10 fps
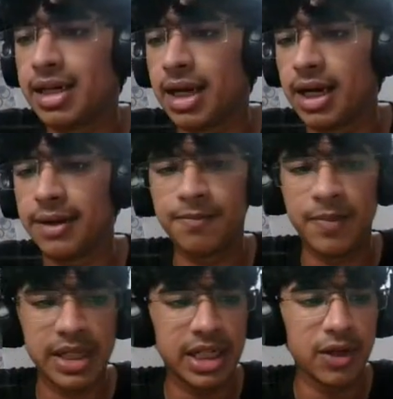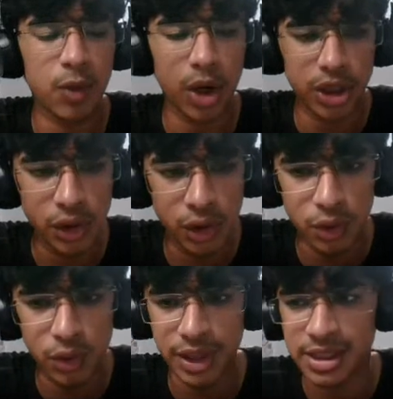Like I said, basically
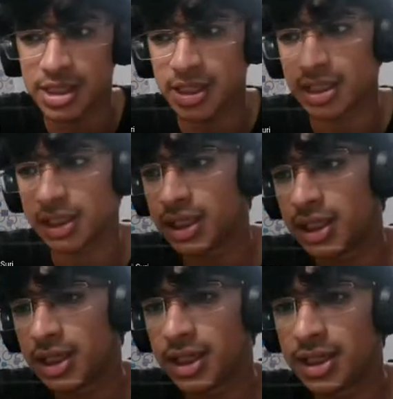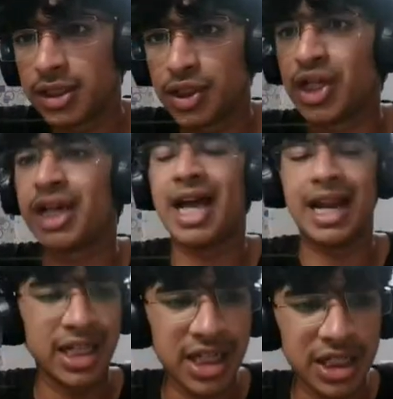what you do isn't
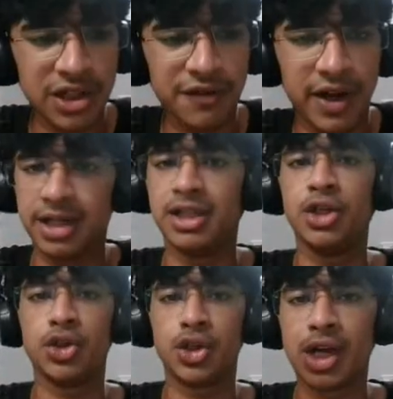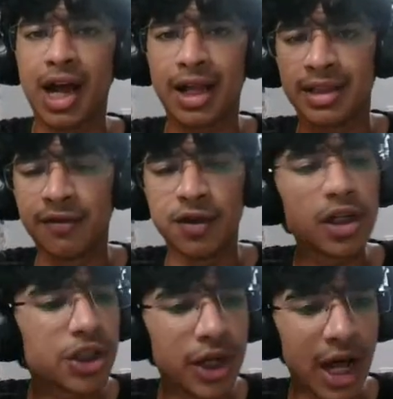directly justified.
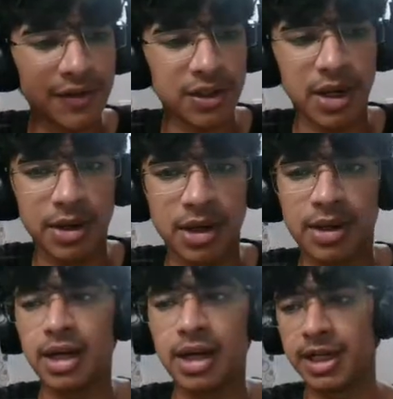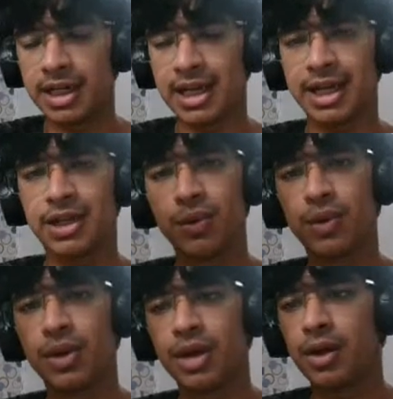The work should have some credibility.
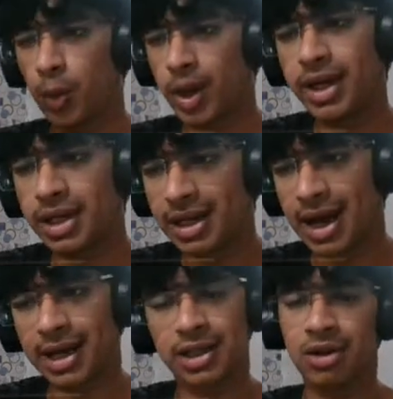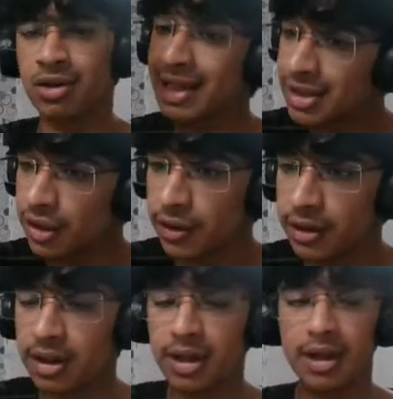Like you went in a hackathon,
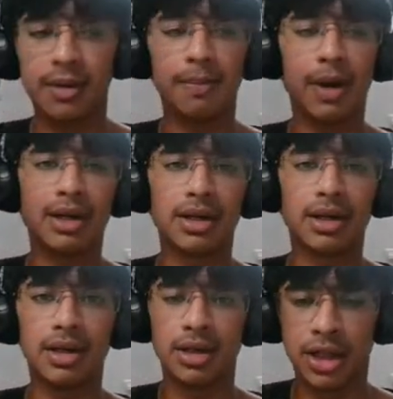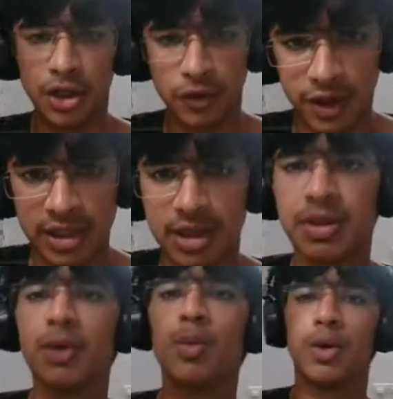that's good, but did you win
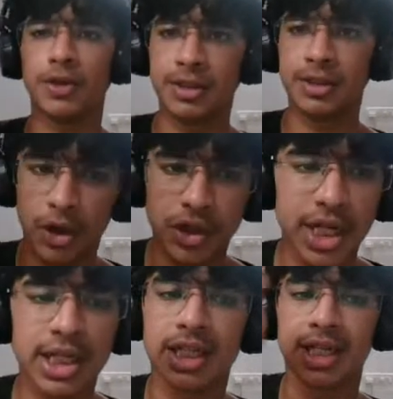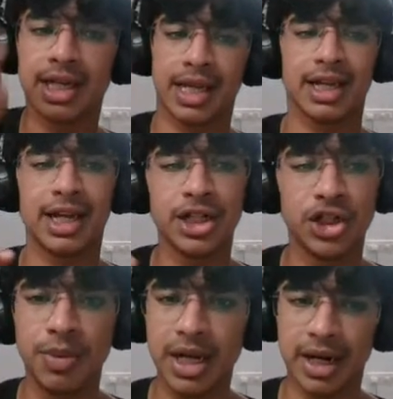something? What was the project? It
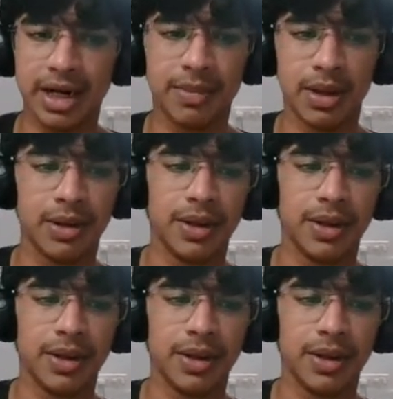should be credible.